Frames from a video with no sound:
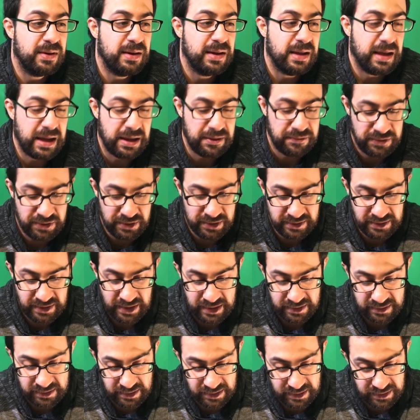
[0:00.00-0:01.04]
have
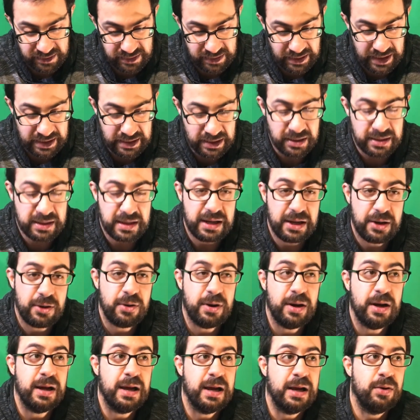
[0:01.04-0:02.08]
successes like
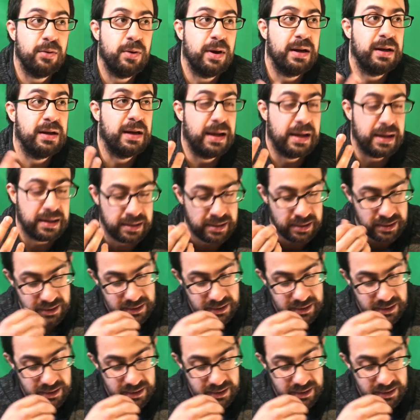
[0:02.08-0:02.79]
Akira and Redline.